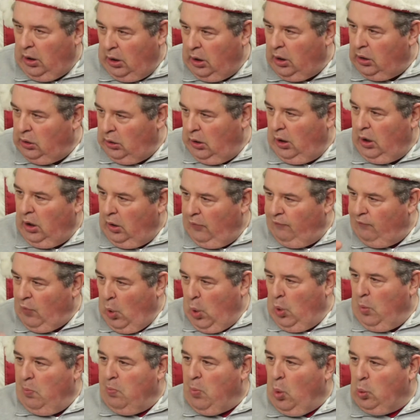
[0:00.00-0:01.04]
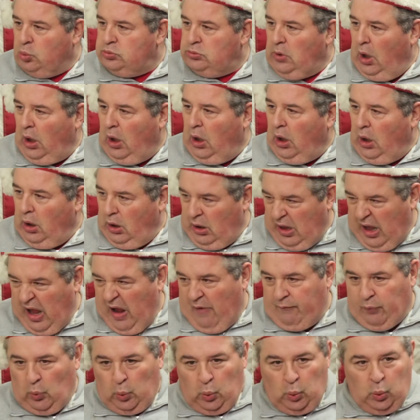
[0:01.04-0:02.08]
That's it. Forced to stay at a motel.
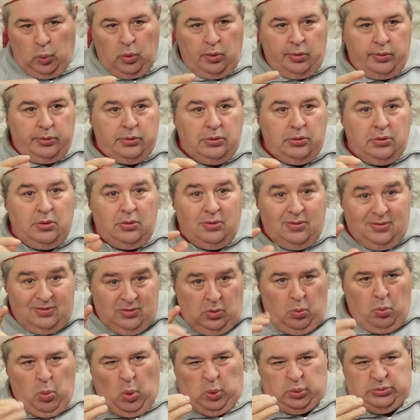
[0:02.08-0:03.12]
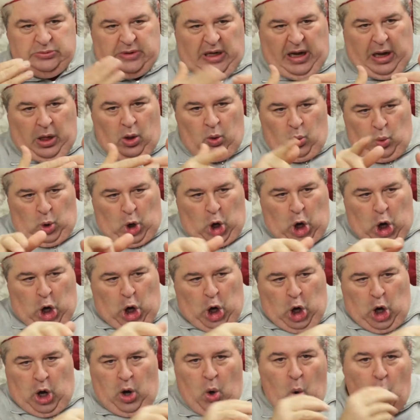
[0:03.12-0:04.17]
I have to find a motel nearby and
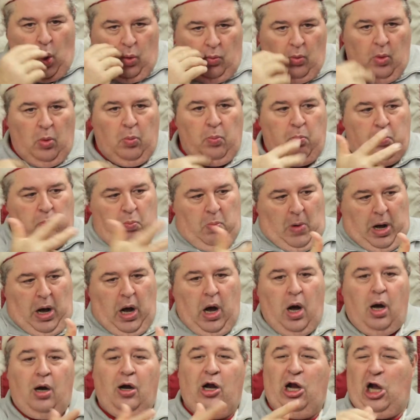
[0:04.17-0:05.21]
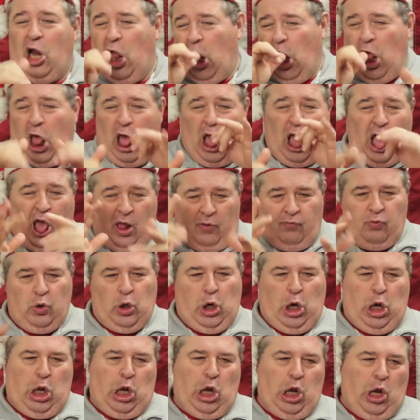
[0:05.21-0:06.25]
walk. Park there. Drink until finished.
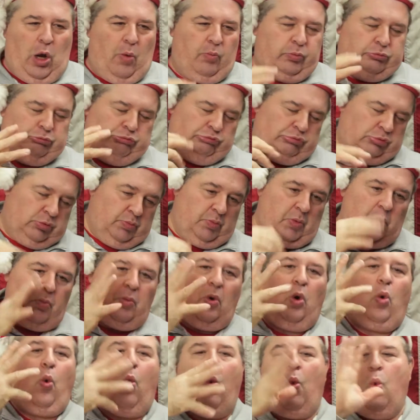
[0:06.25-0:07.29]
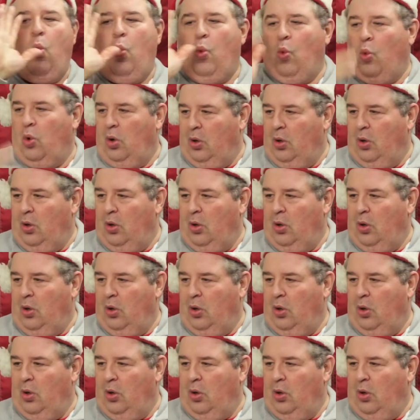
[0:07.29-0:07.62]
Walk home. Sleep. Then tomorrow,